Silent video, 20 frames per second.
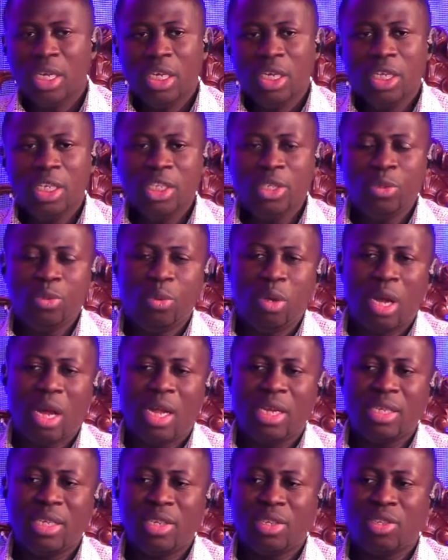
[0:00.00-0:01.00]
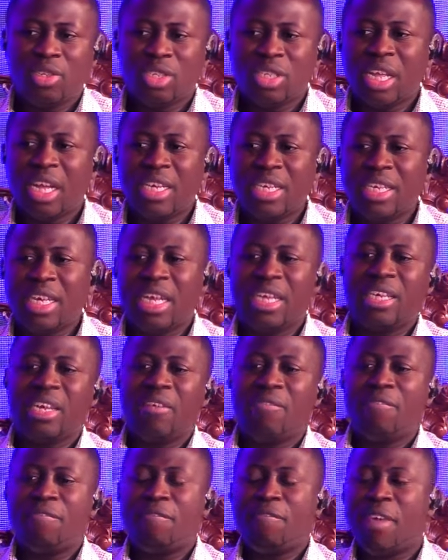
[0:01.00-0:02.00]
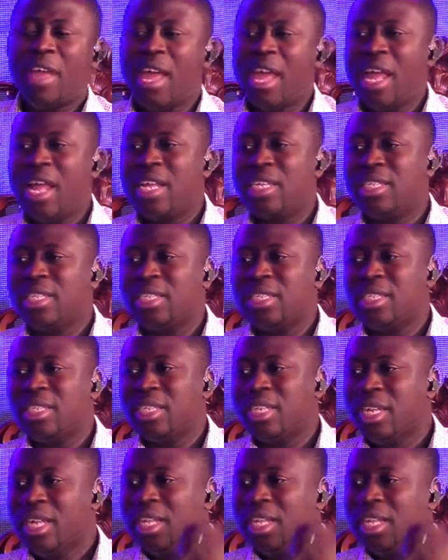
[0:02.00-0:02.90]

You understand that the first